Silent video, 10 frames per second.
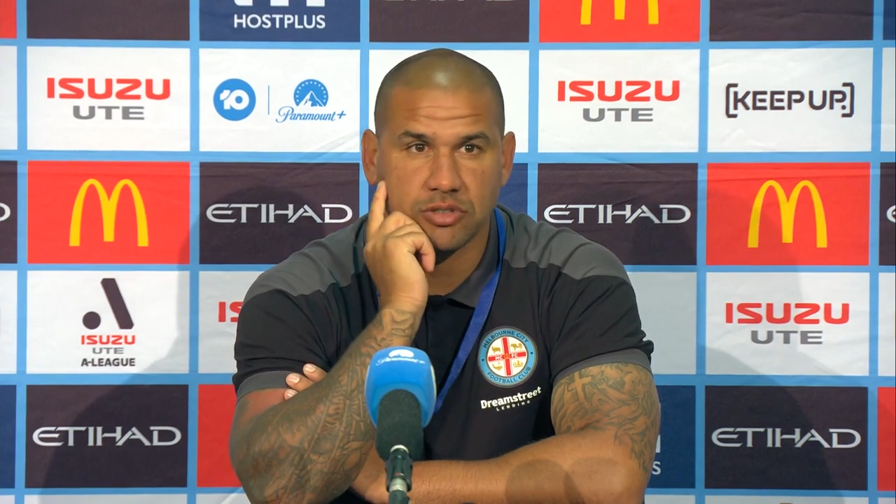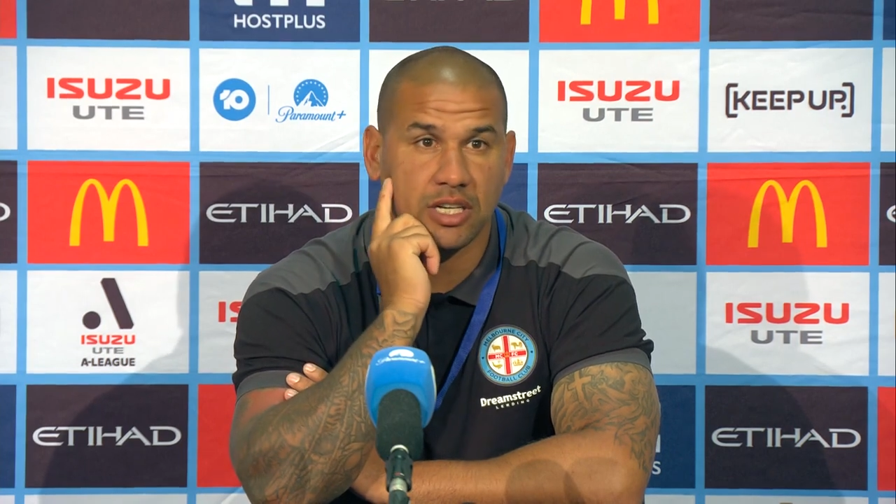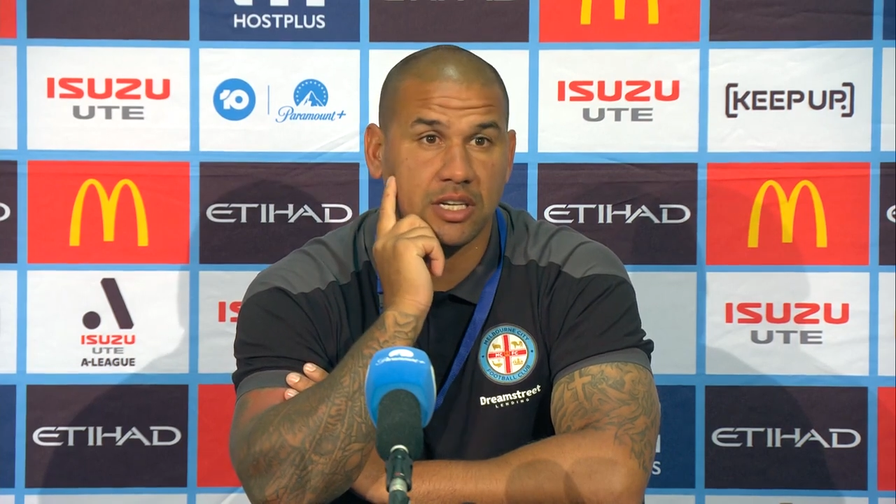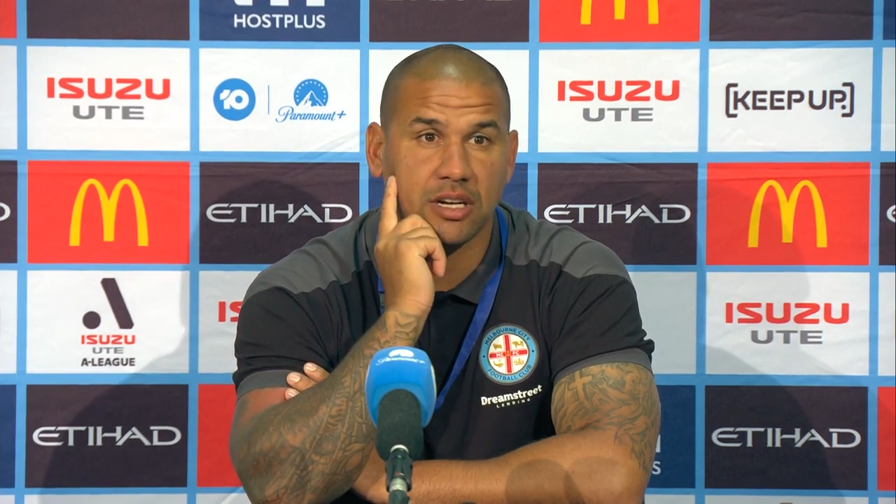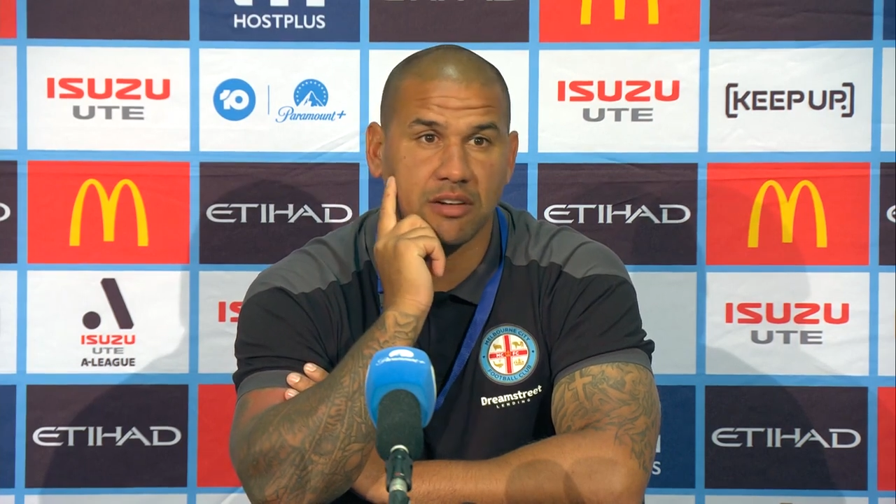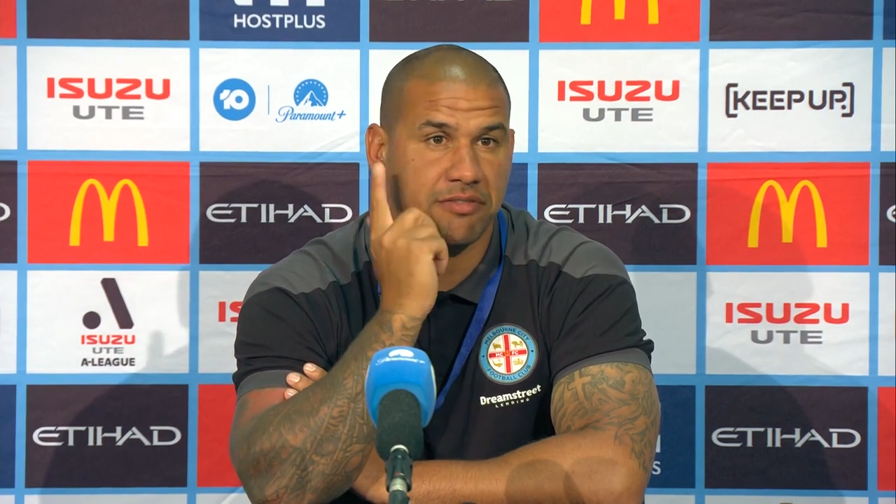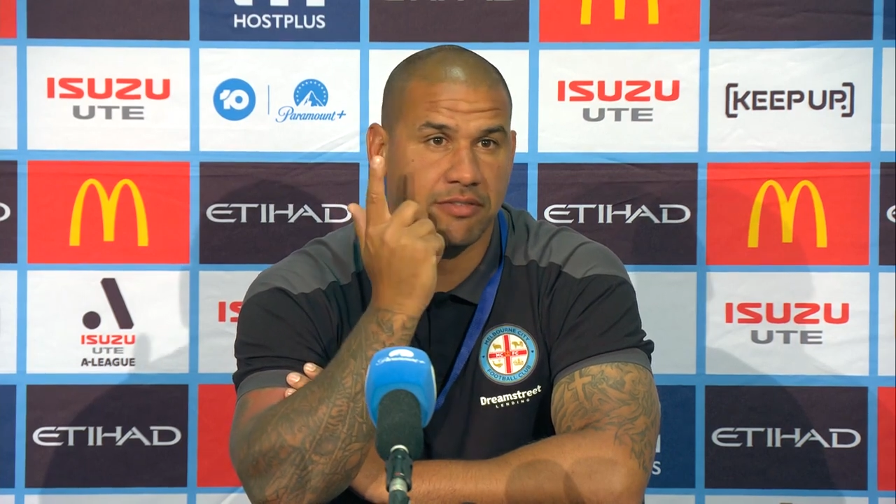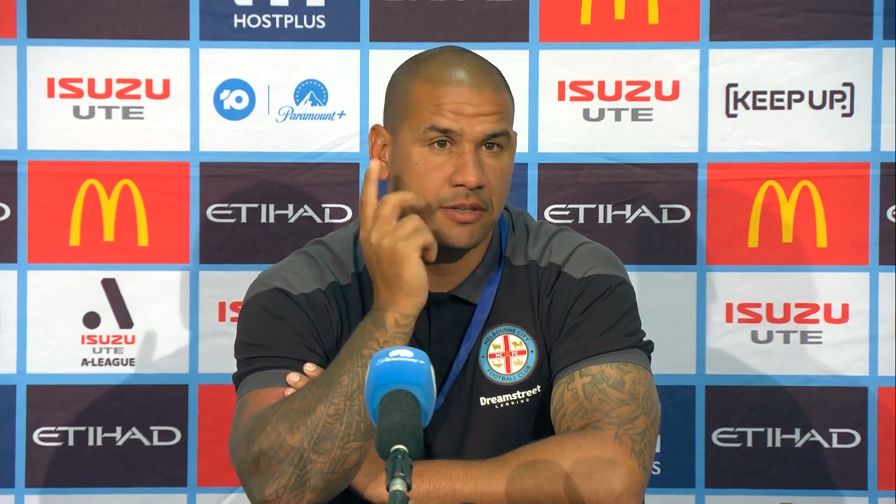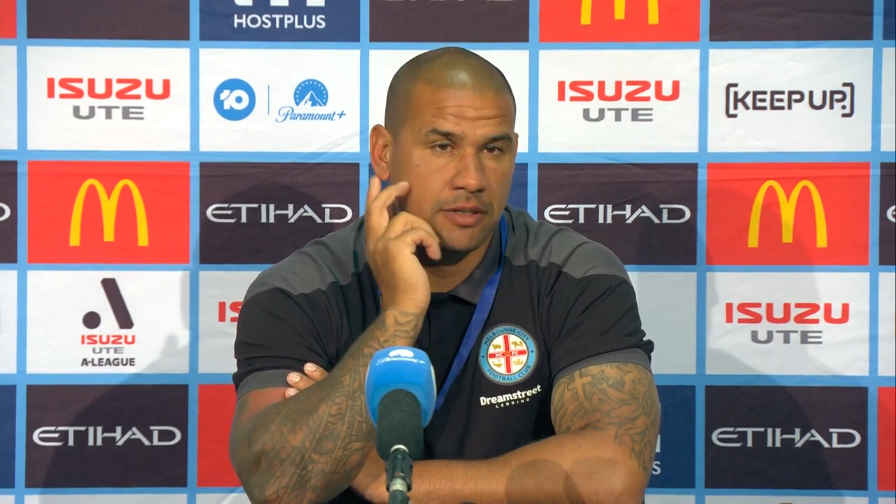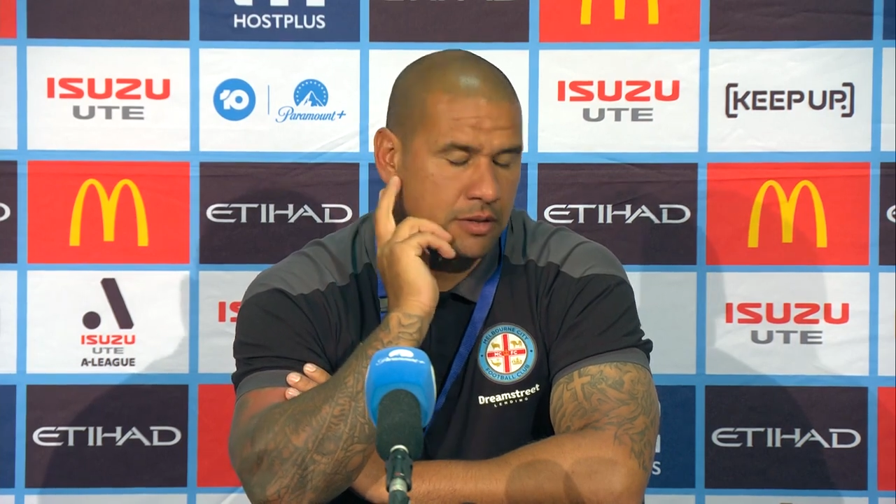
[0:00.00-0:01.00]
Second
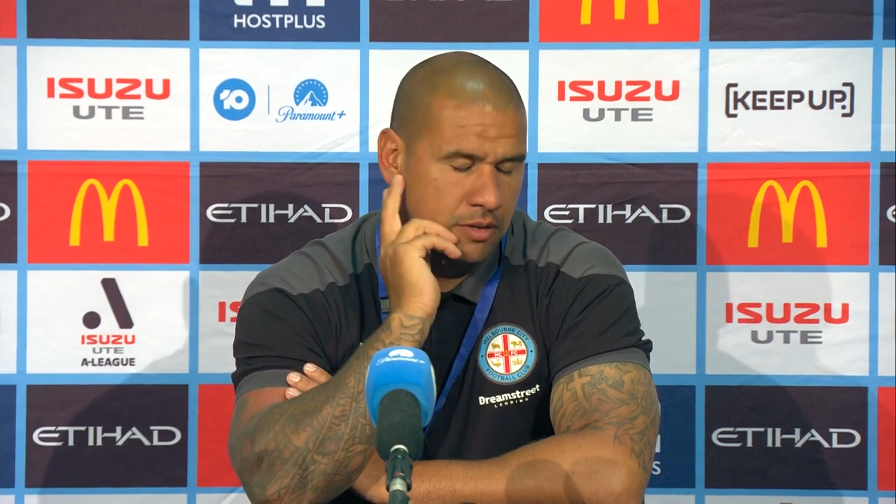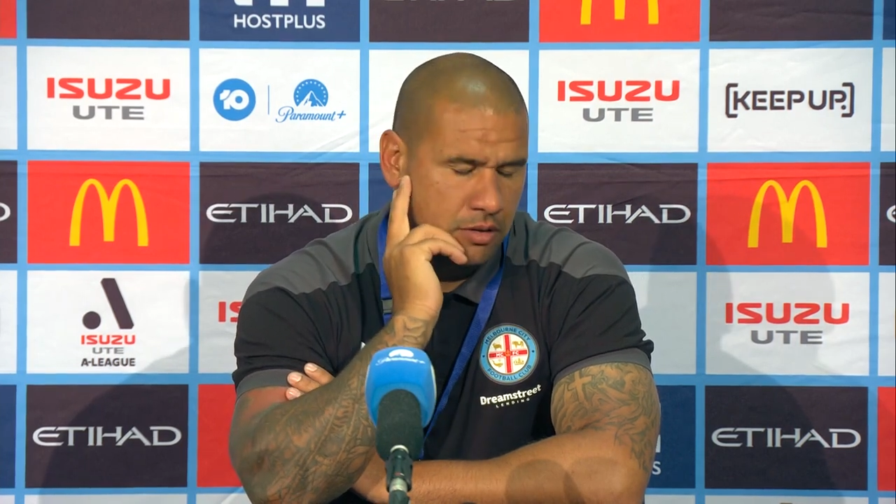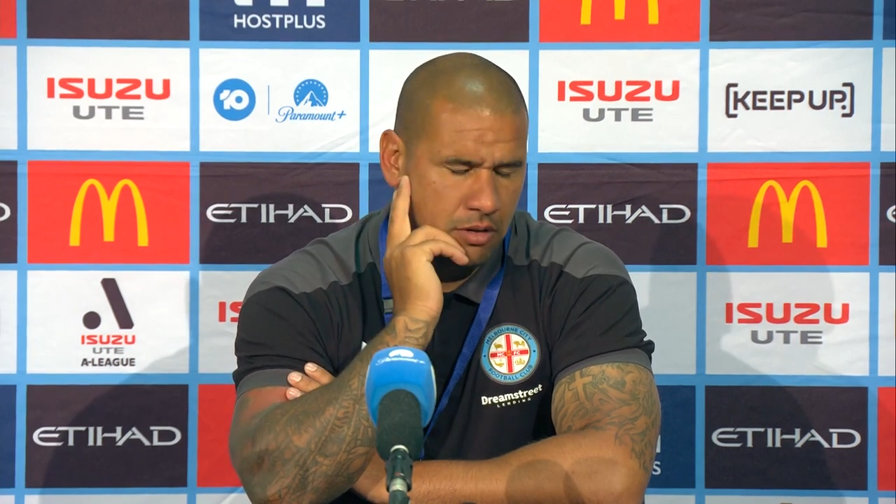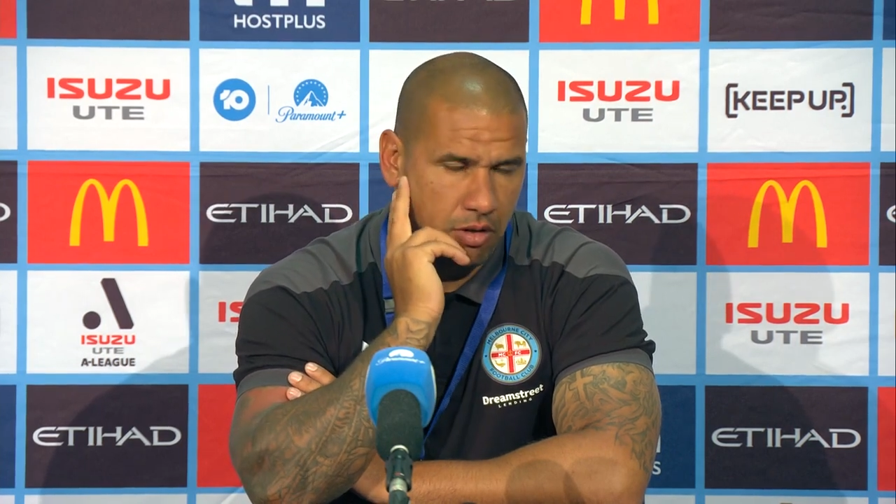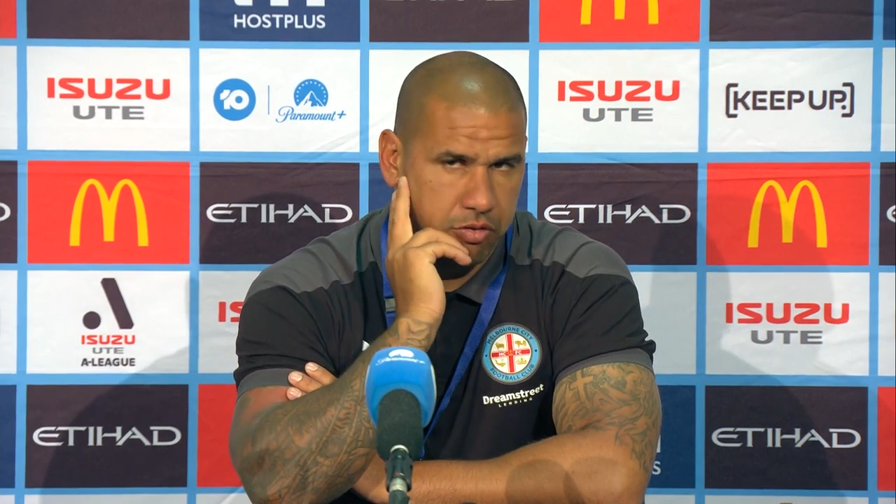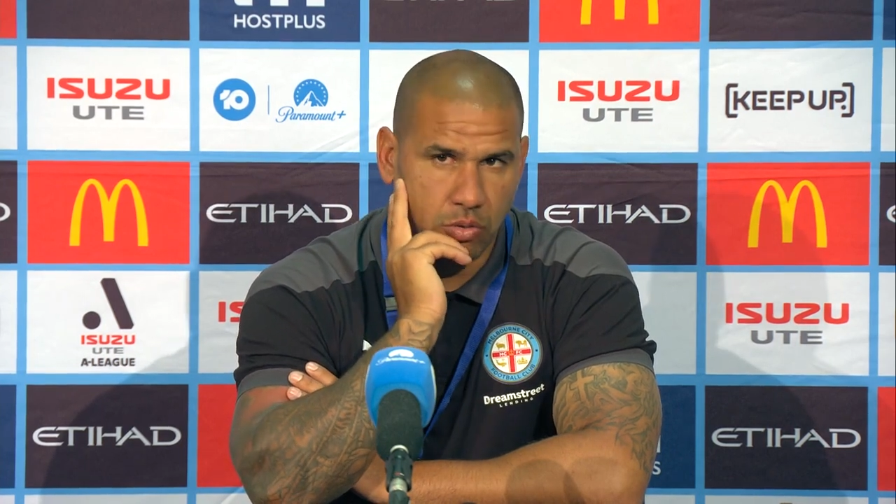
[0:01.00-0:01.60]
half, I